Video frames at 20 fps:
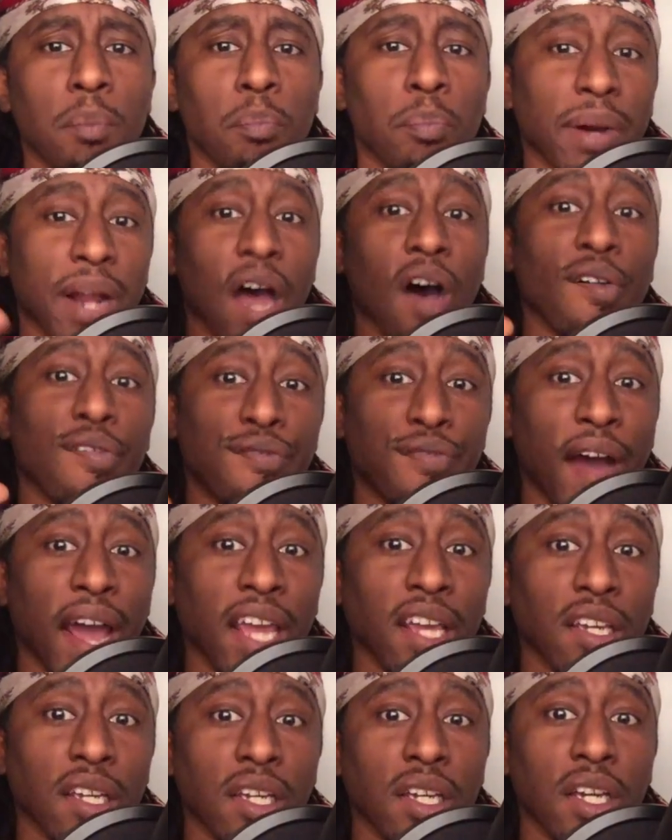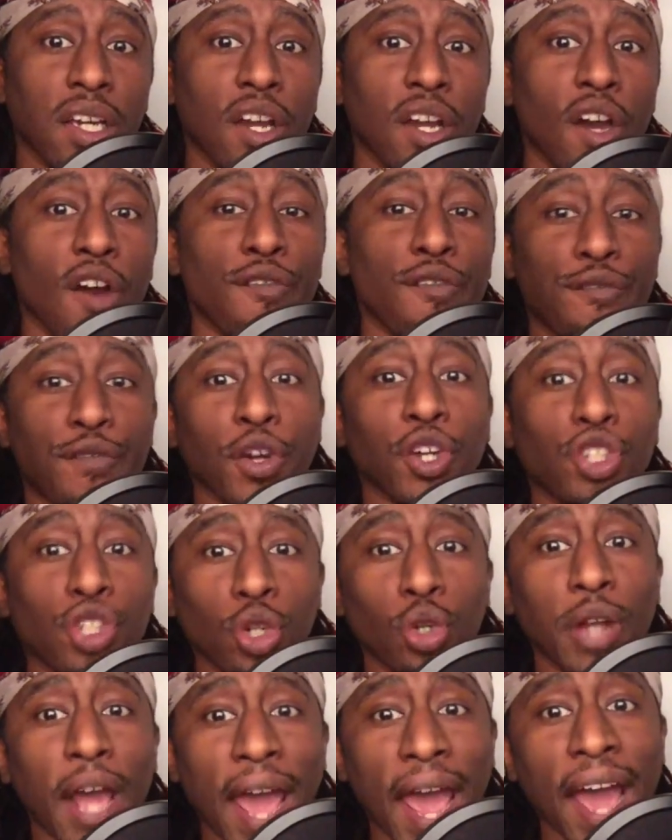but I'll fight for
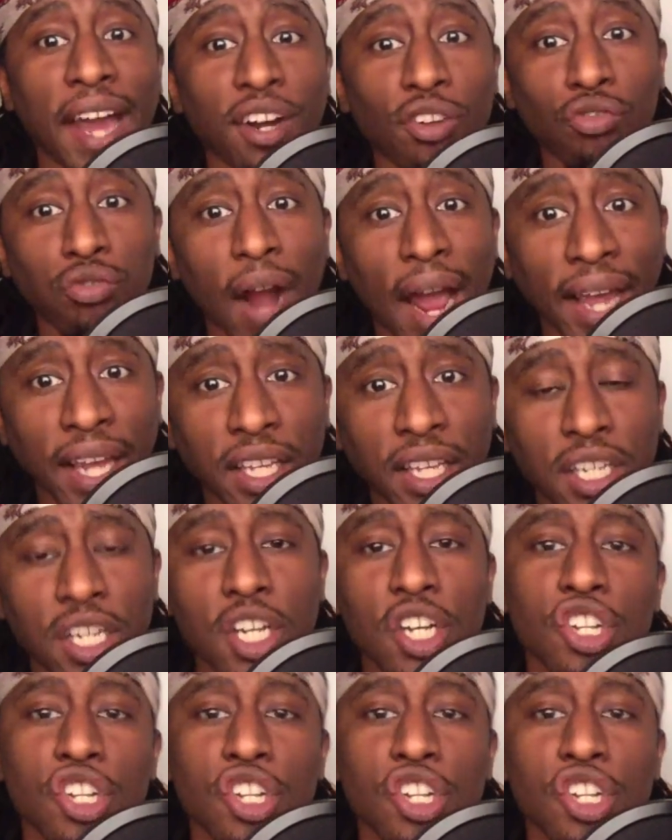you to have a right